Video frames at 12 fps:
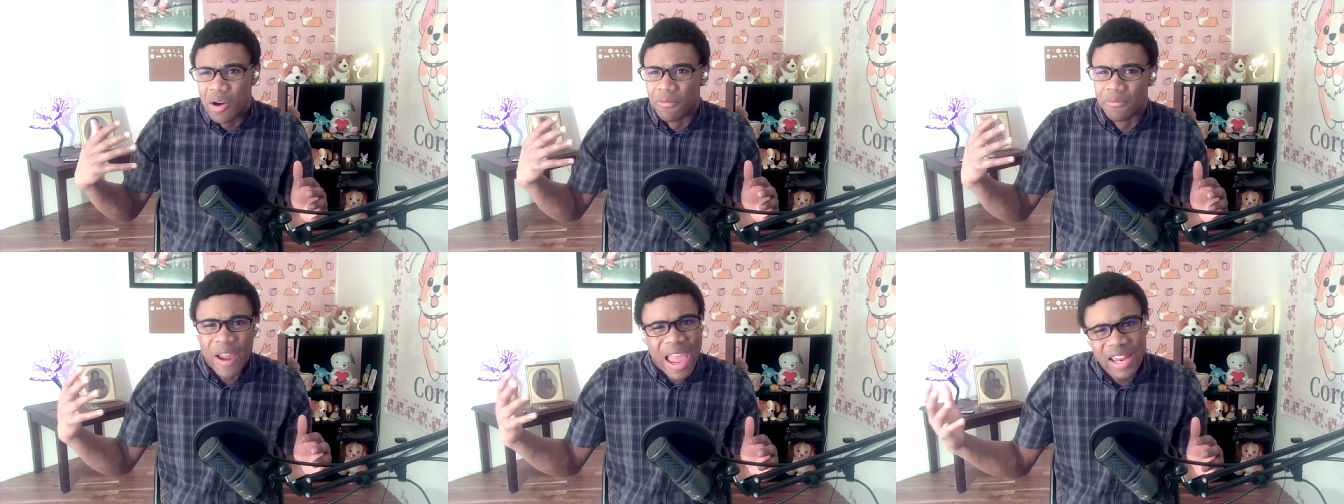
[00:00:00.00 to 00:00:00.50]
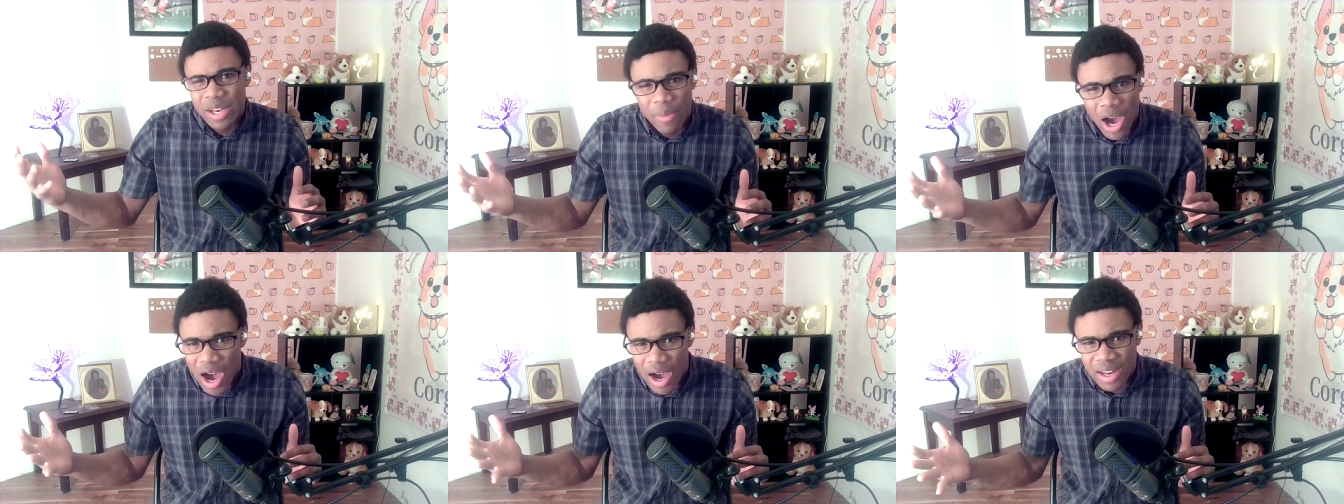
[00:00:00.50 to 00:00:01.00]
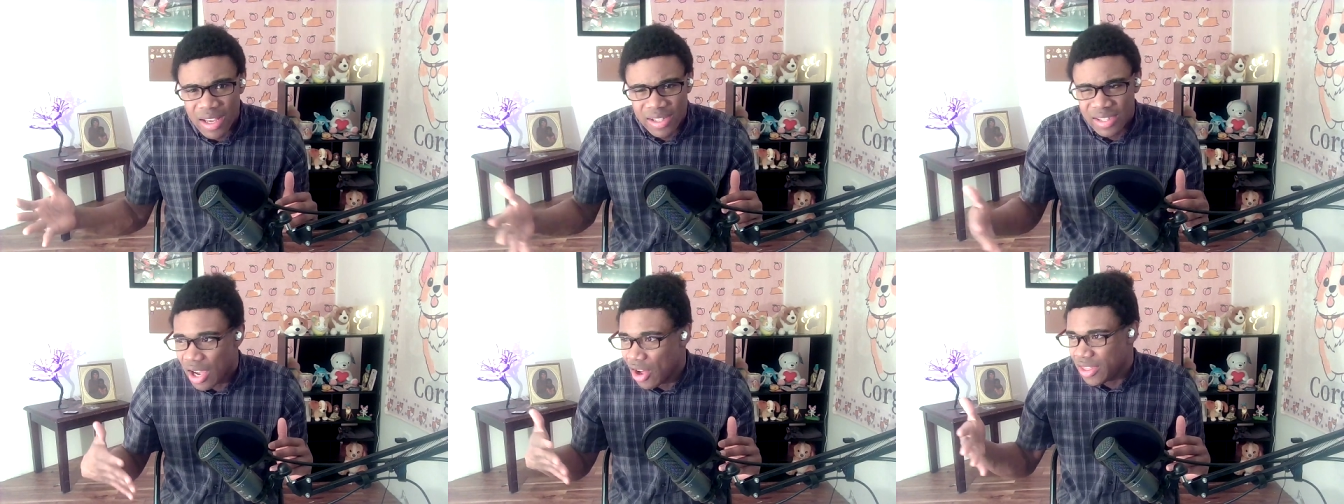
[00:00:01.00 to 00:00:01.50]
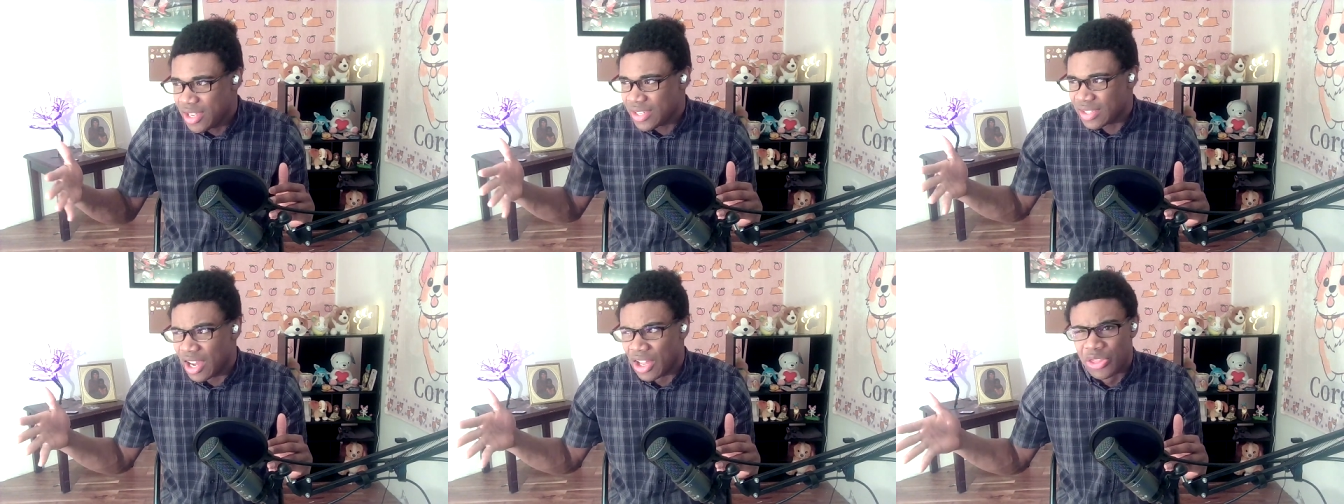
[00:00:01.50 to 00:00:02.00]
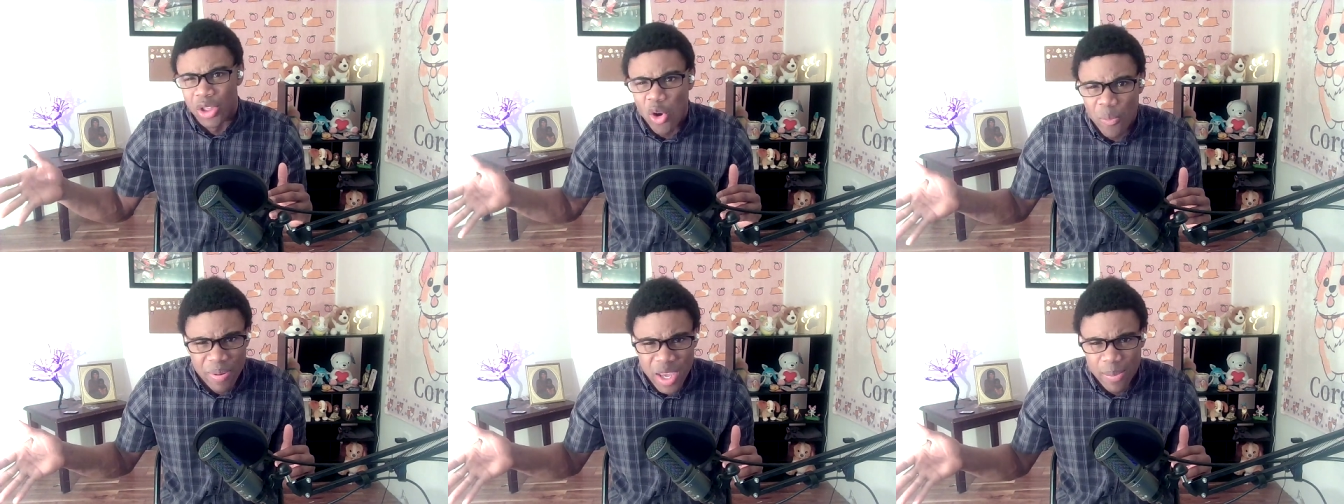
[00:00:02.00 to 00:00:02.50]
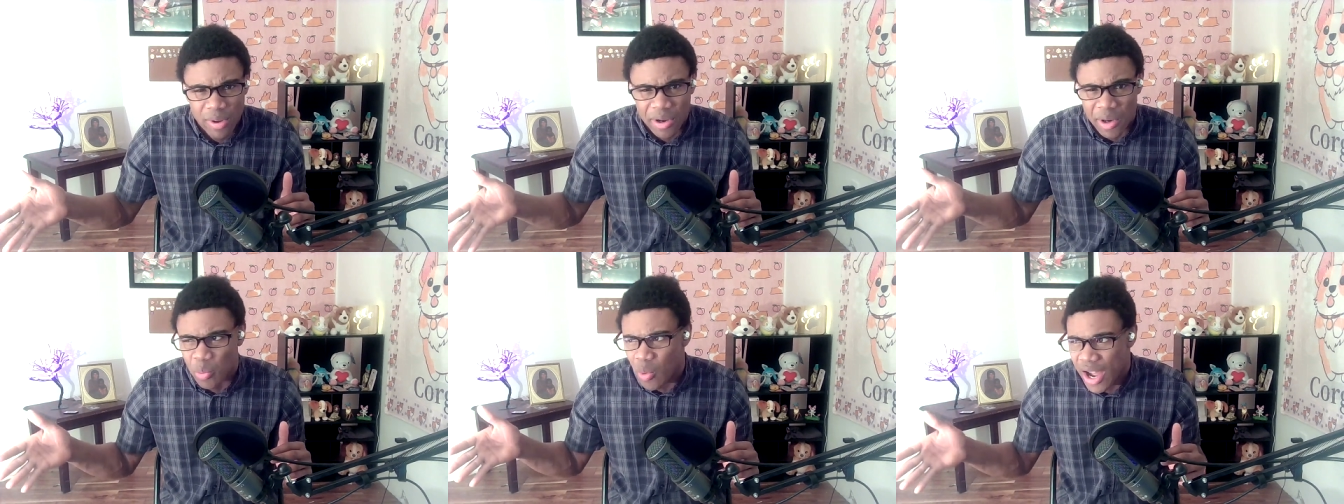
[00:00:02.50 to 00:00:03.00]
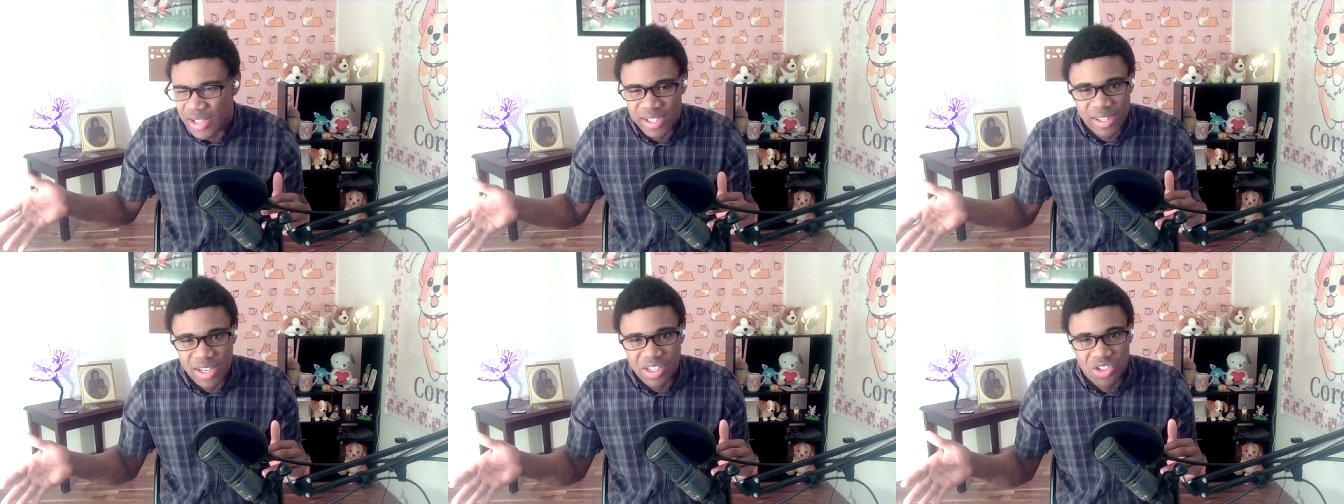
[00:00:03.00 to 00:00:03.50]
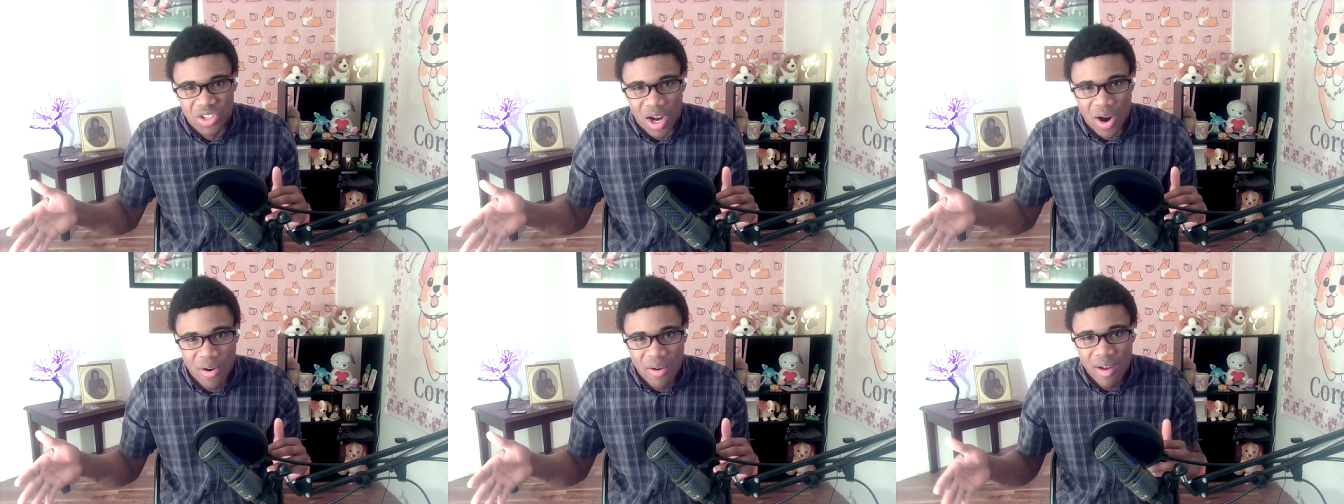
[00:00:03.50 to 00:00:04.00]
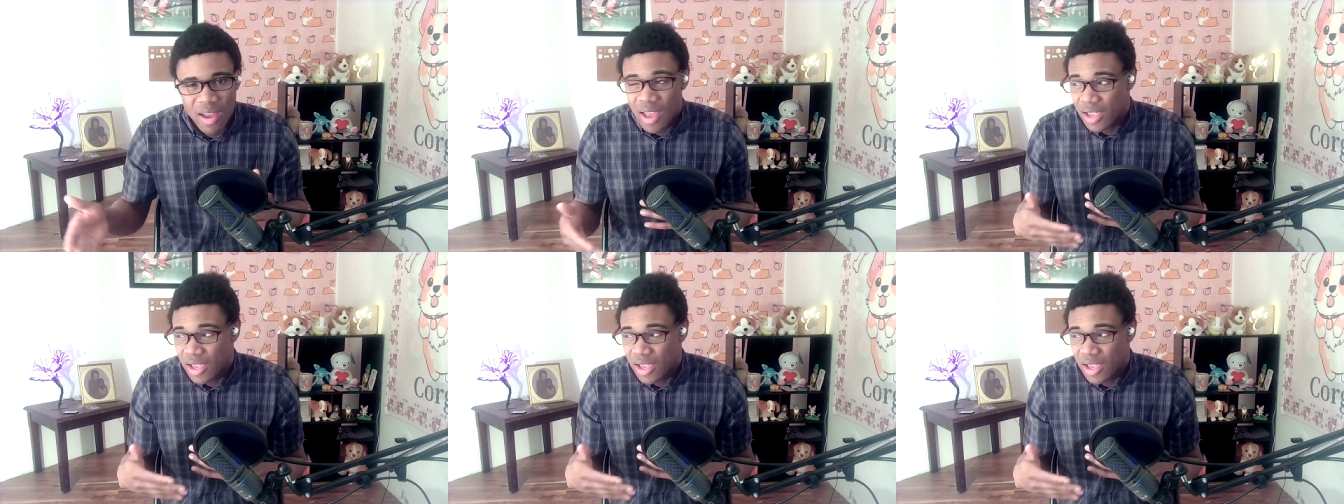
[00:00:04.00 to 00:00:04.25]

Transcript: random audience, all these adult people are watching this show.